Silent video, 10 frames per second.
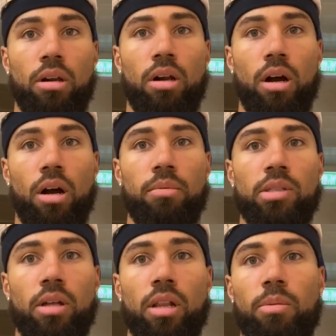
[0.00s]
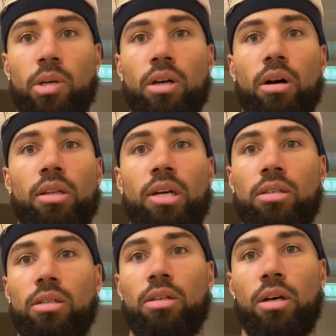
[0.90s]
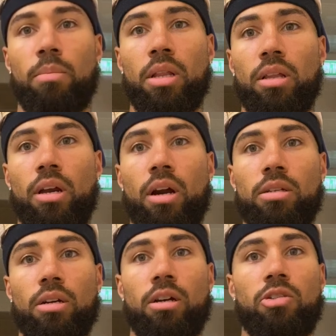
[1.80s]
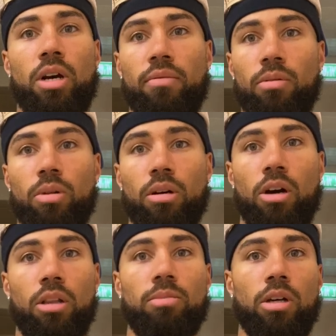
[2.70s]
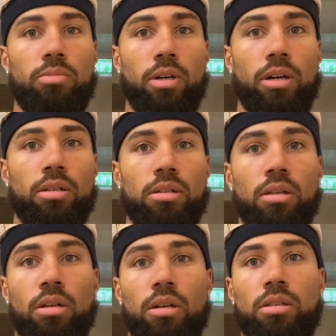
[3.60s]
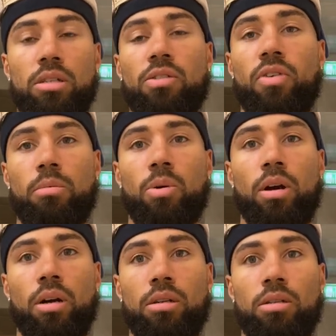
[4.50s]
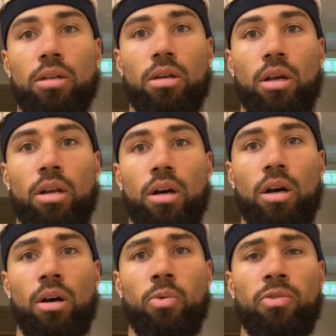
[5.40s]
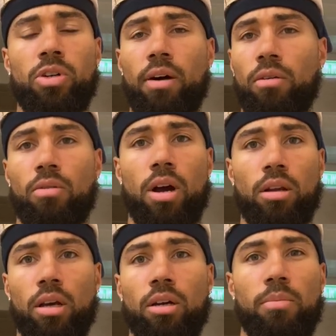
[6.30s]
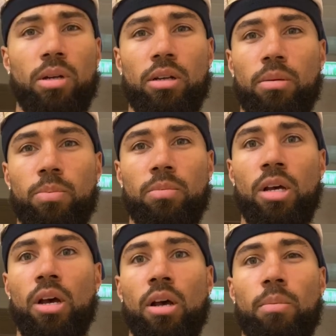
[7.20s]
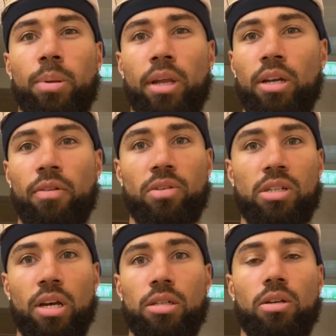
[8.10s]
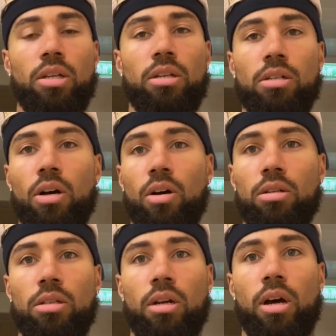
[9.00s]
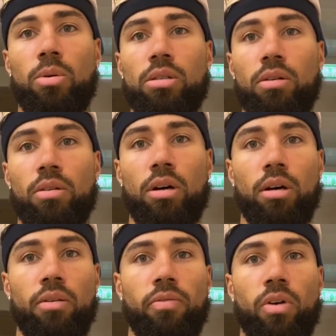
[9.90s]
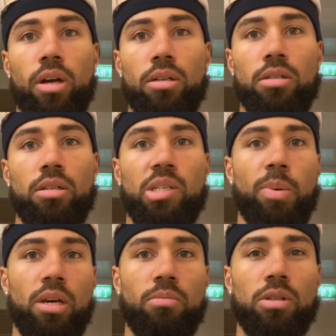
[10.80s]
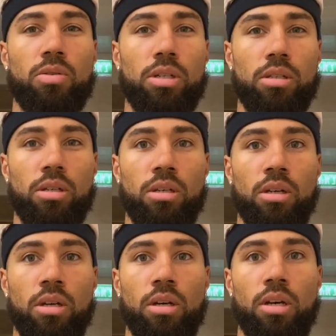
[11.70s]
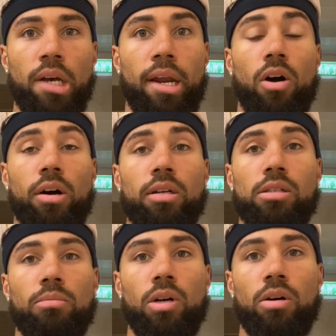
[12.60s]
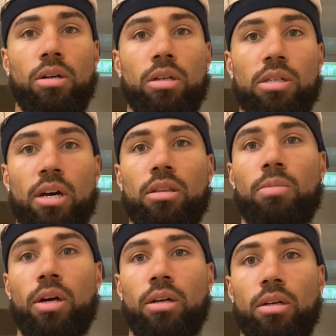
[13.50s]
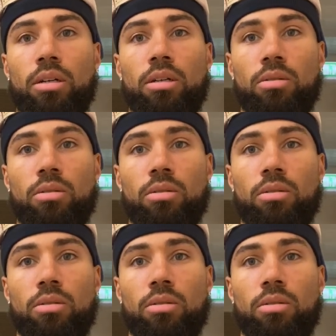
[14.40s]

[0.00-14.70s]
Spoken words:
So they let me go, and that's a month later I started traveling with the Harlem Globetrotters since February. And we've traveled around, like I've been to plenty of different states on the East Coast, and I went to France and Spain most recently. And in August I'm going to South America.